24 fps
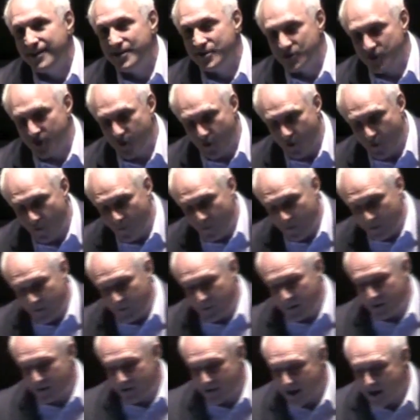So
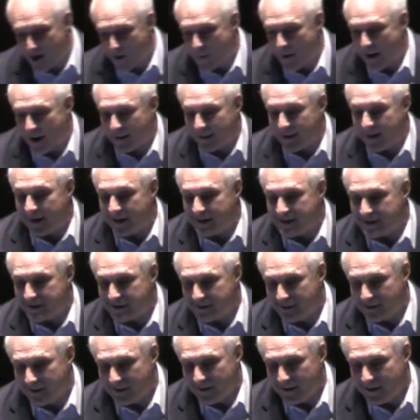when you think about this,
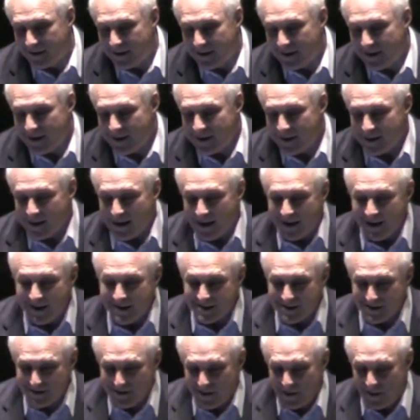and
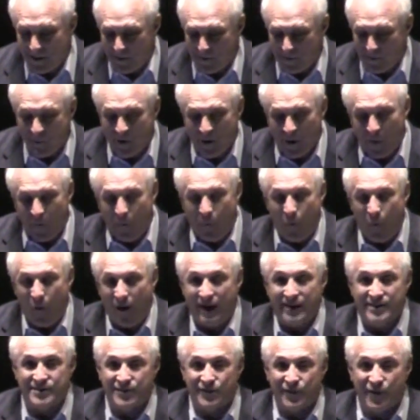this middle
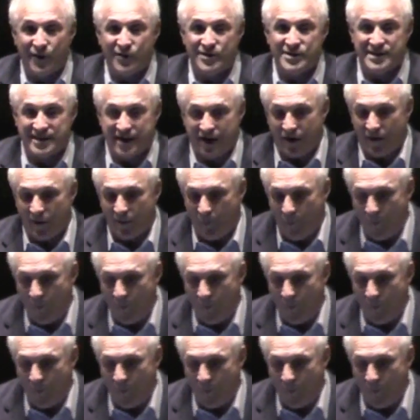point is a very scary